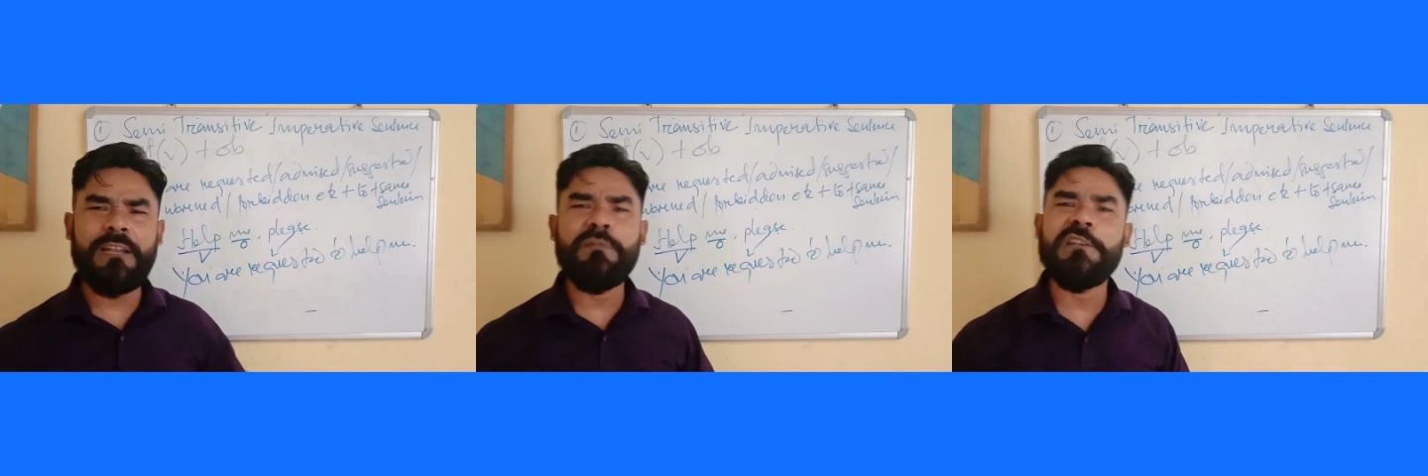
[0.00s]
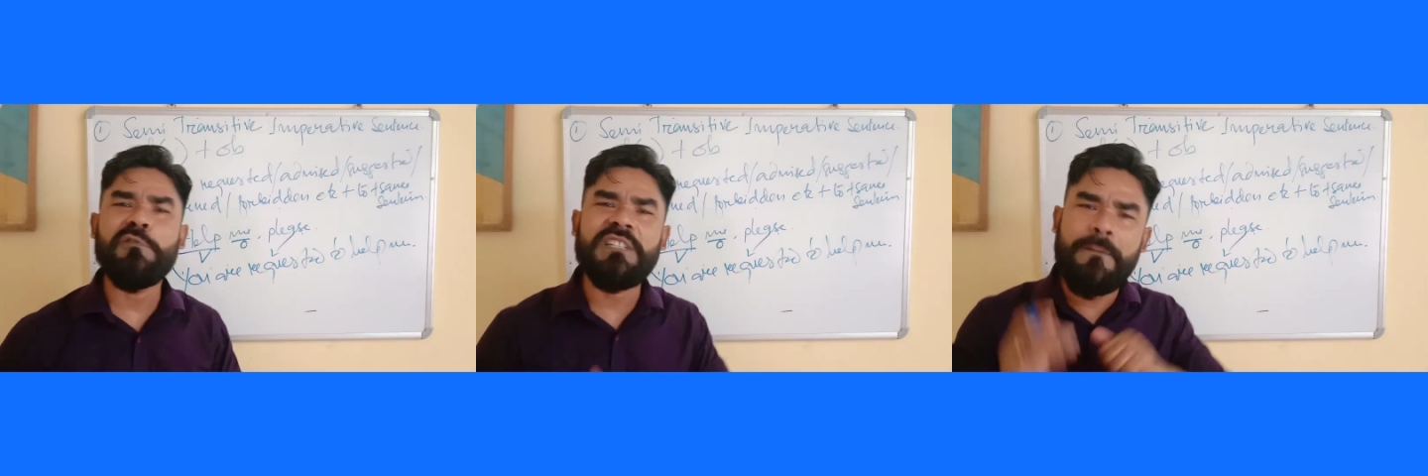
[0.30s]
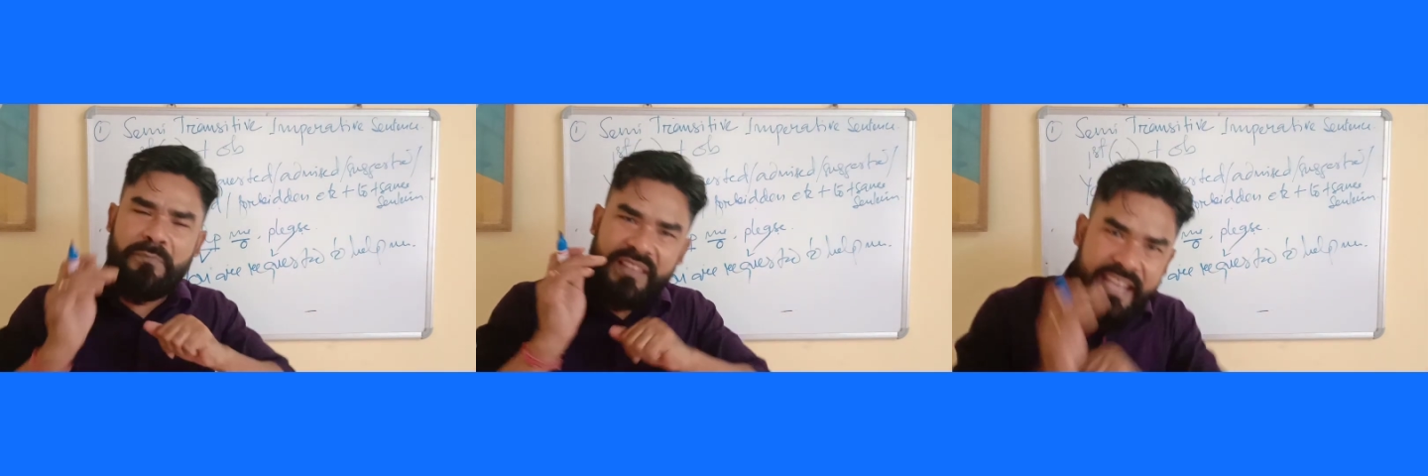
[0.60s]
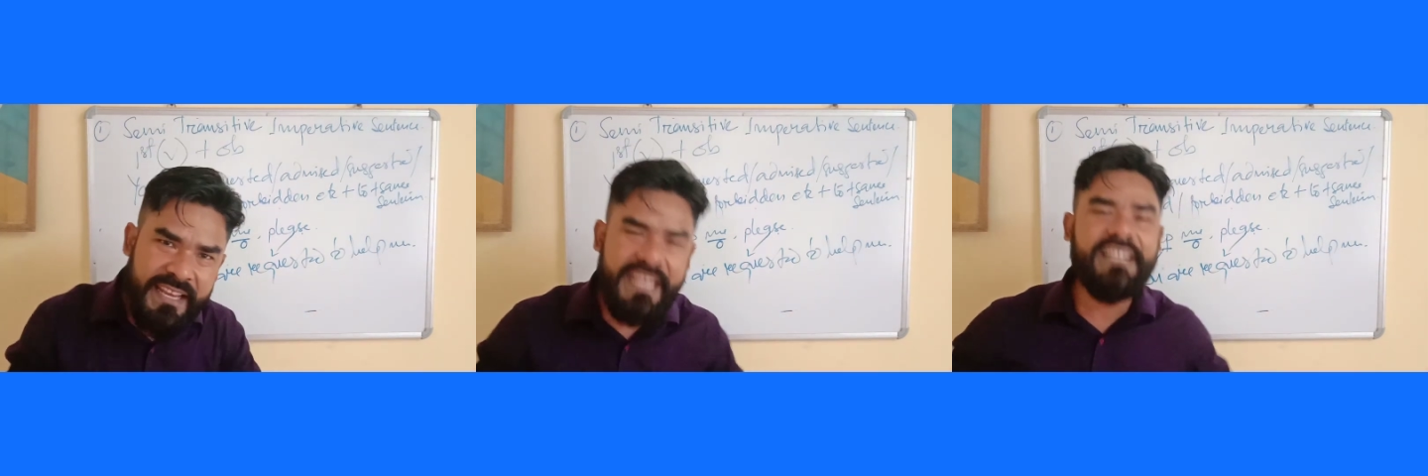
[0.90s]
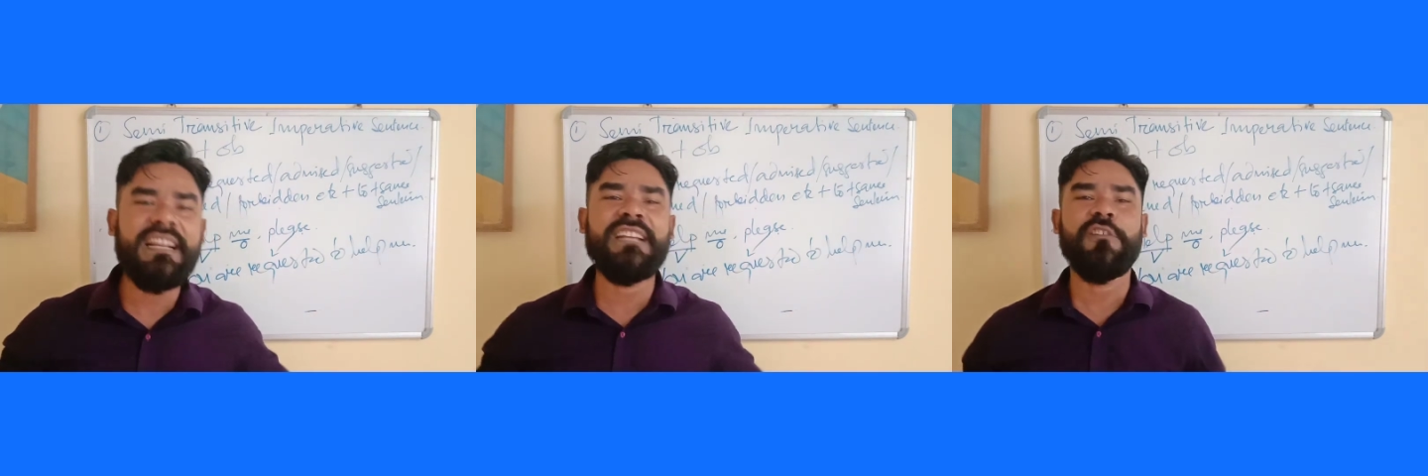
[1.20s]
can be used in
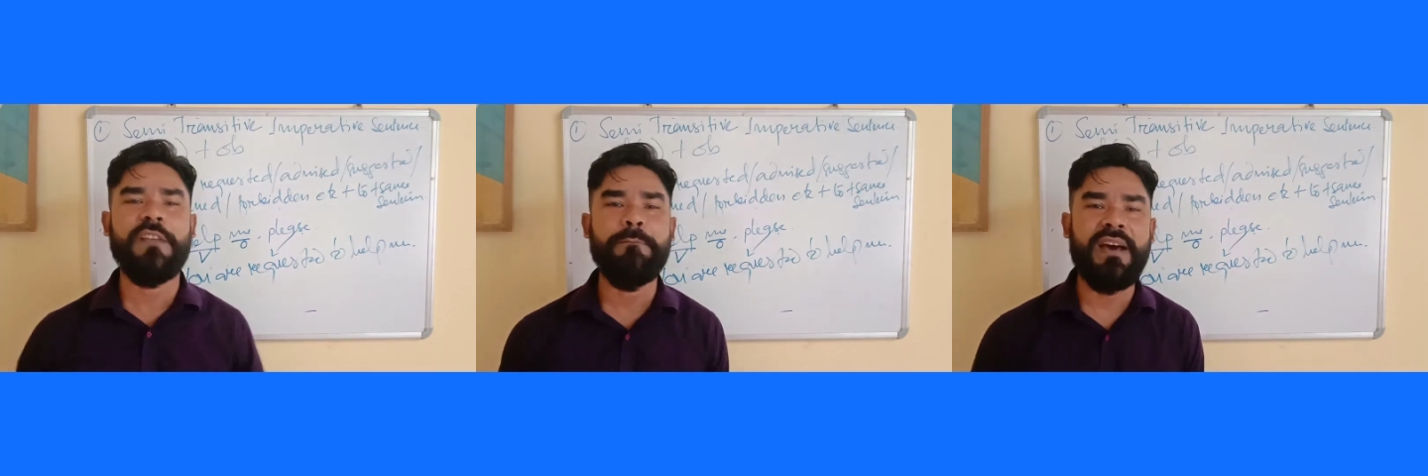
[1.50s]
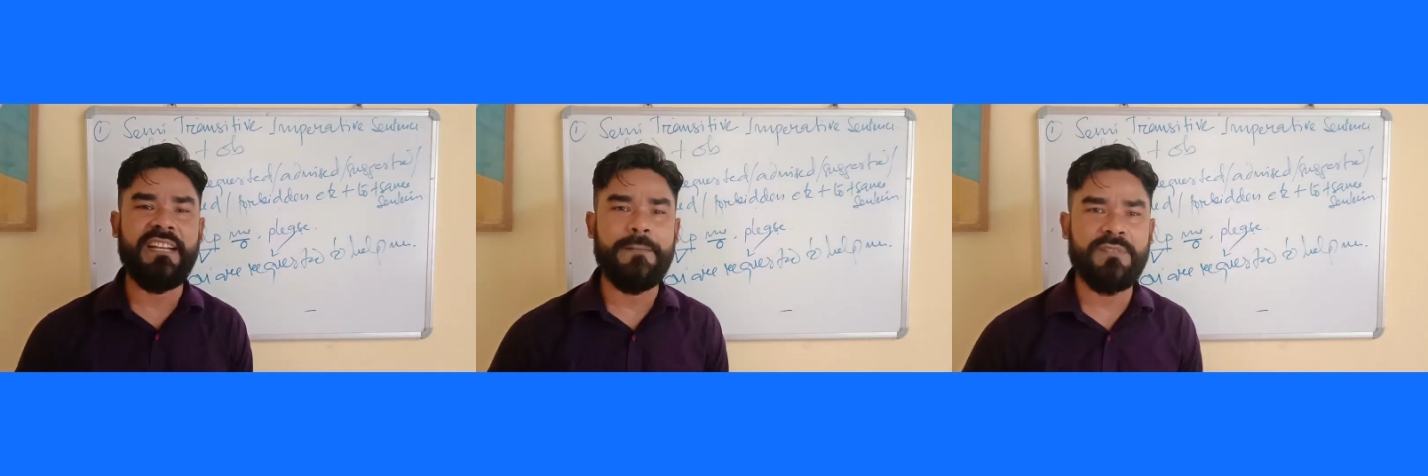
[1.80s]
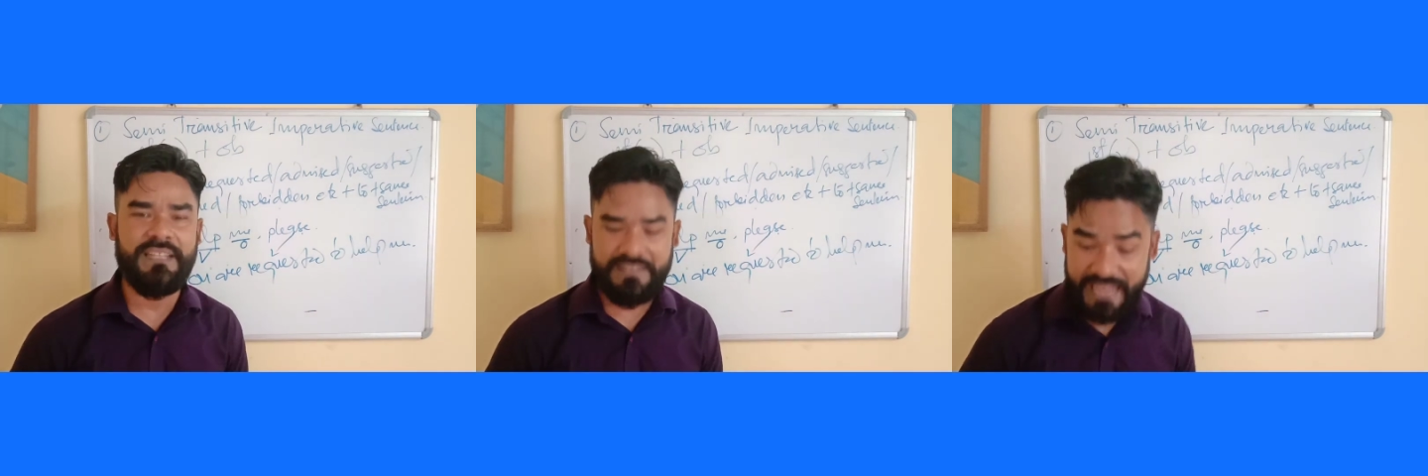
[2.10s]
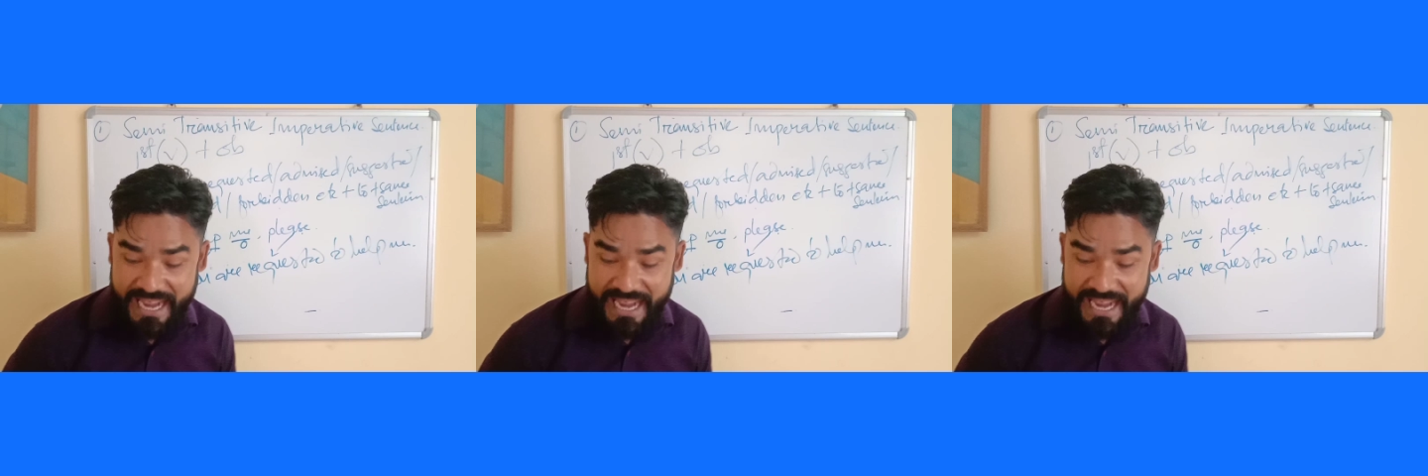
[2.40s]
any kind of imperative sentence.